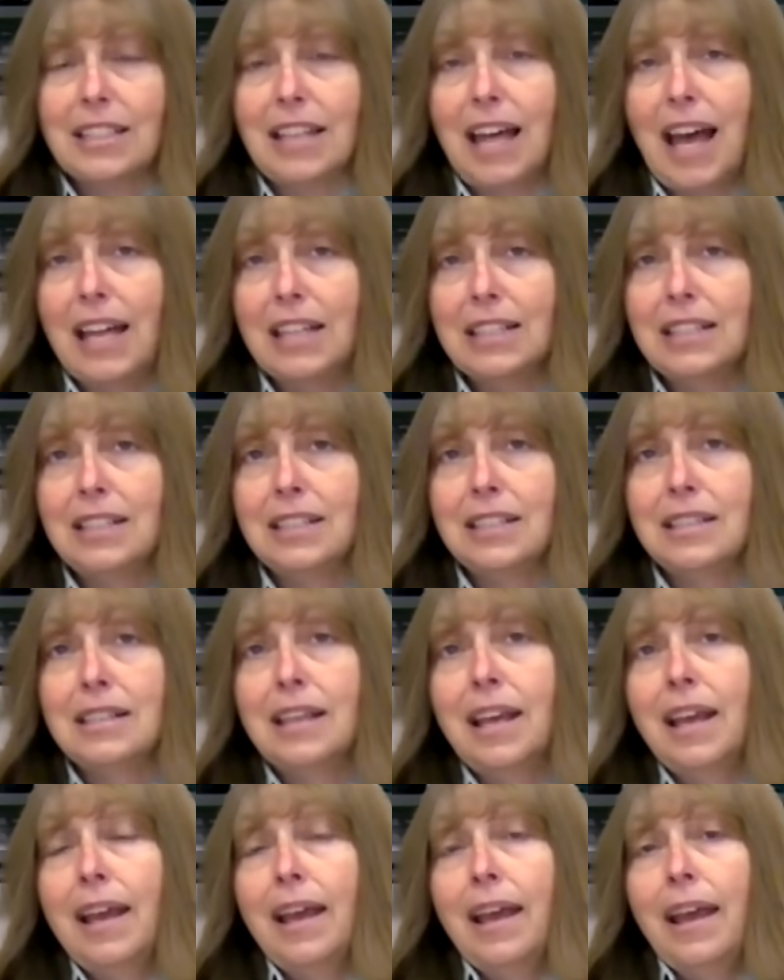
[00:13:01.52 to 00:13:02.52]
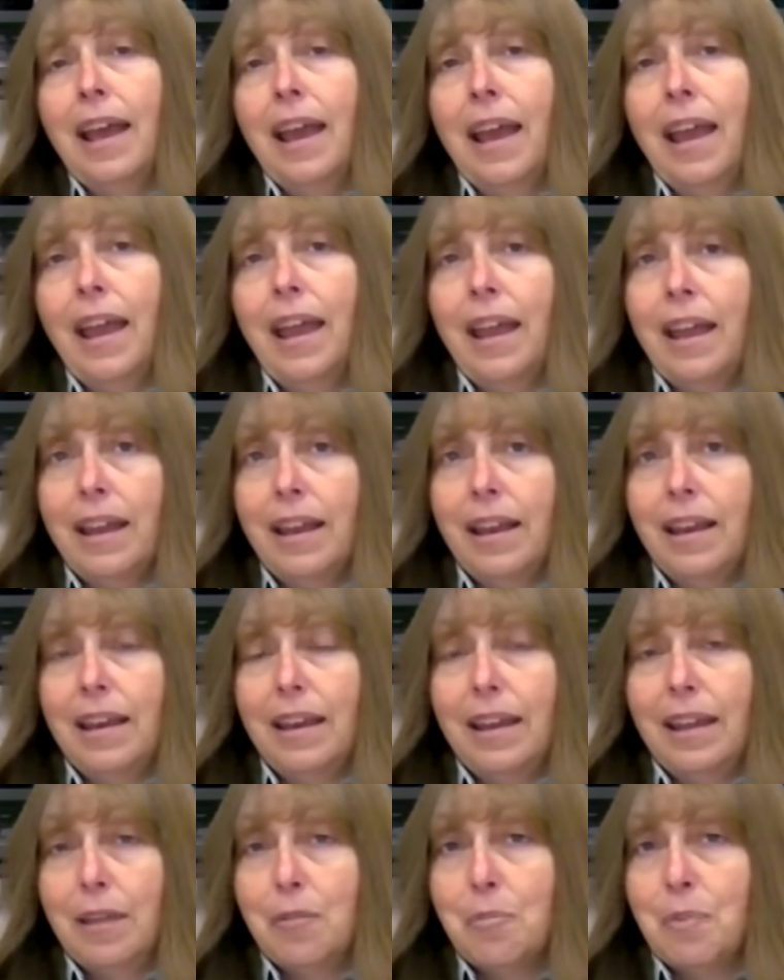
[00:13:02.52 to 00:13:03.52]
slices
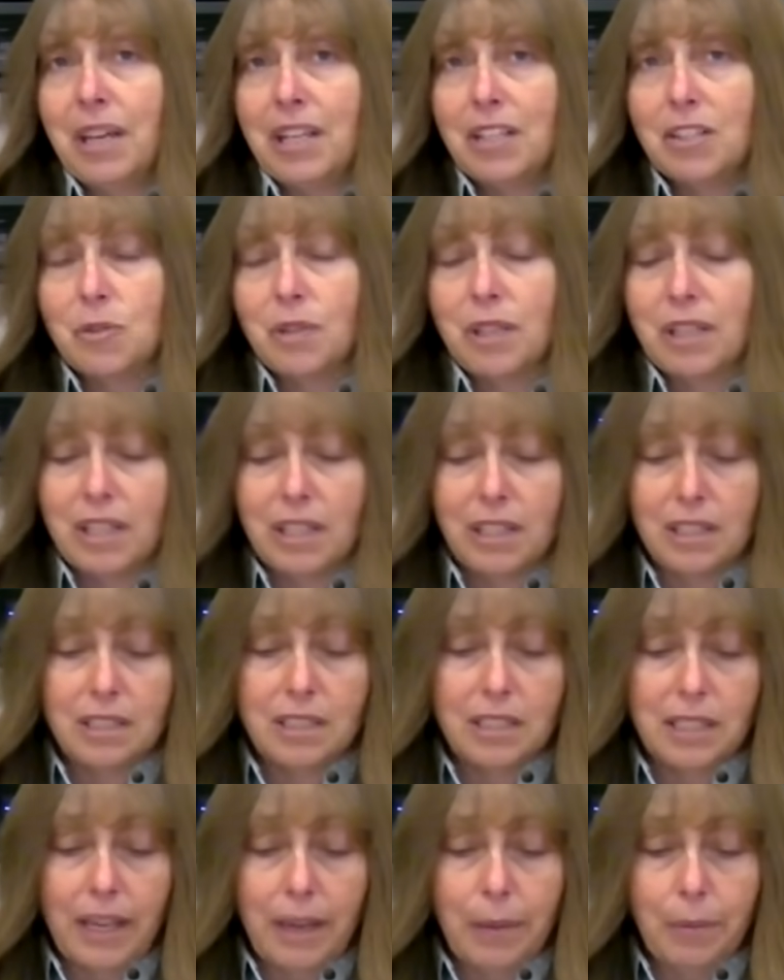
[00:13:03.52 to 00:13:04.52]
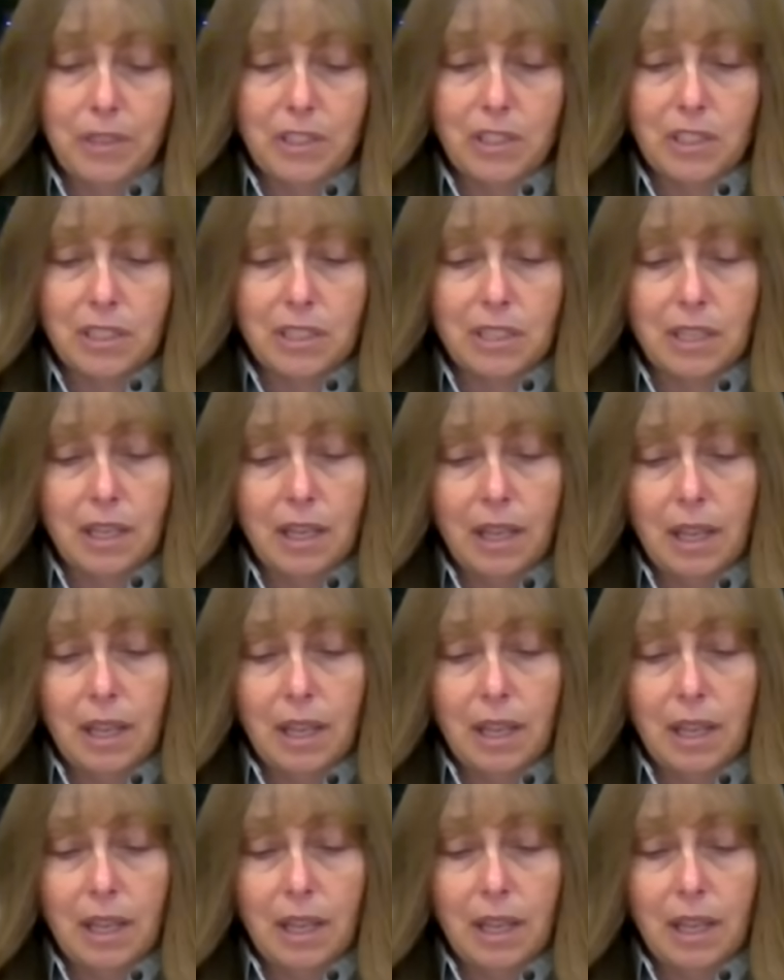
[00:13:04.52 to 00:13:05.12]
and it makes really good sandwiches.